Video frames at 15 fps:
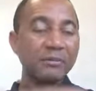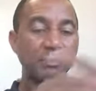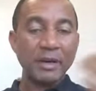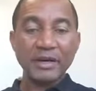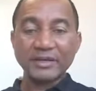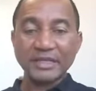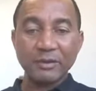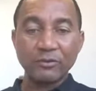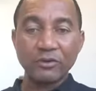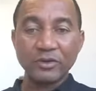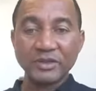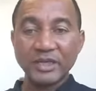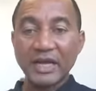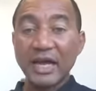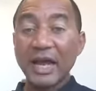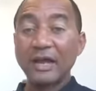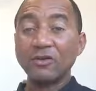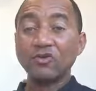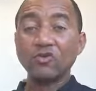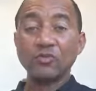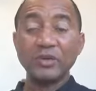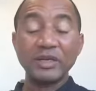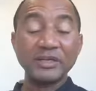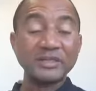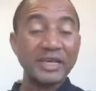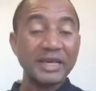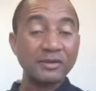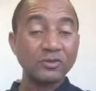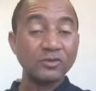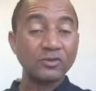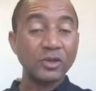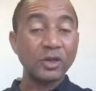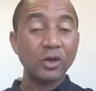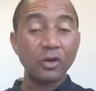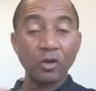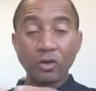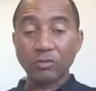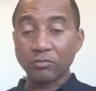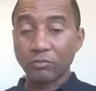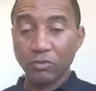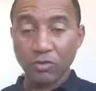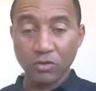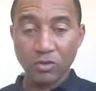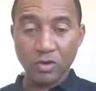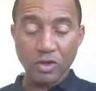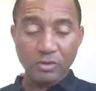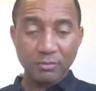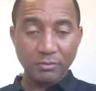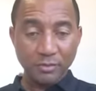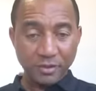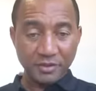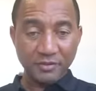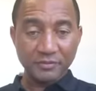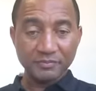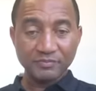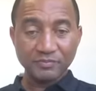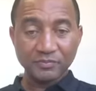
by the time you retire and you'll be entitled to a lot more money.